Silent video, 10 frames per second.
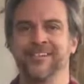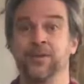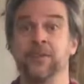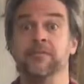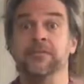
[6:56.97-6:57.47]

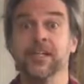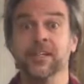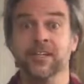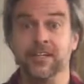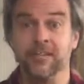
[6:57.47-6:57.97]

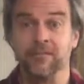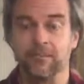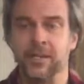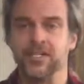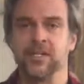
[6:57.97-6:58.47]
reveal
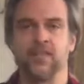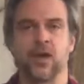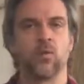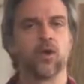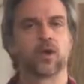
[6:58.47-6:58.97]
information
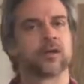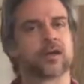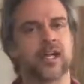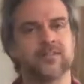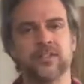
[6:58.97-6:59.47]
that work
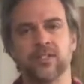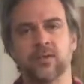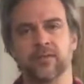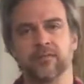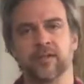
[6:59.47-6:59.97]
kind of
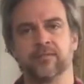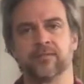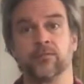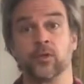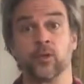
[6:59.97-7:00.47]
intuitively
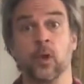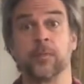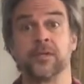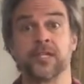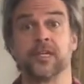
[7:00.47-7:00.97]
for your
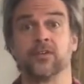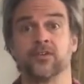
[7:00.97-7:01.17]
particular